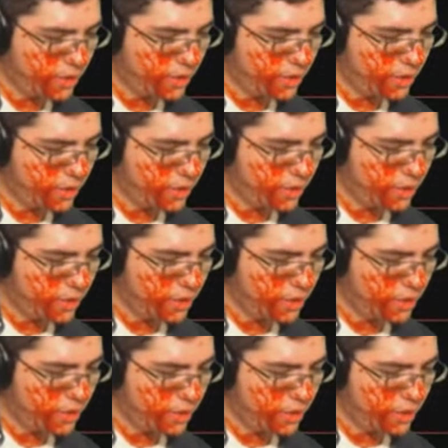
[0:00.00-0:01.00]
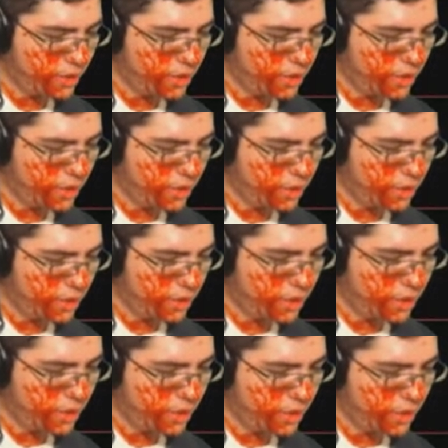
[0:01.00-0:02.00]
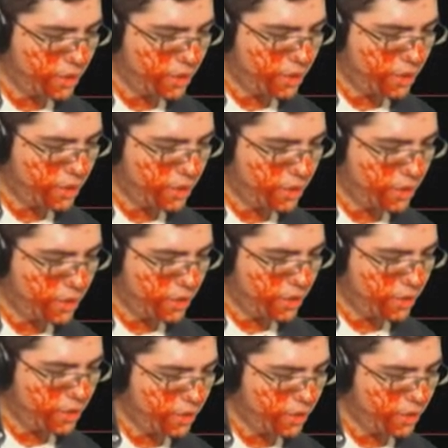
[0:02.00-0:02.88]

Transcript: [no speech]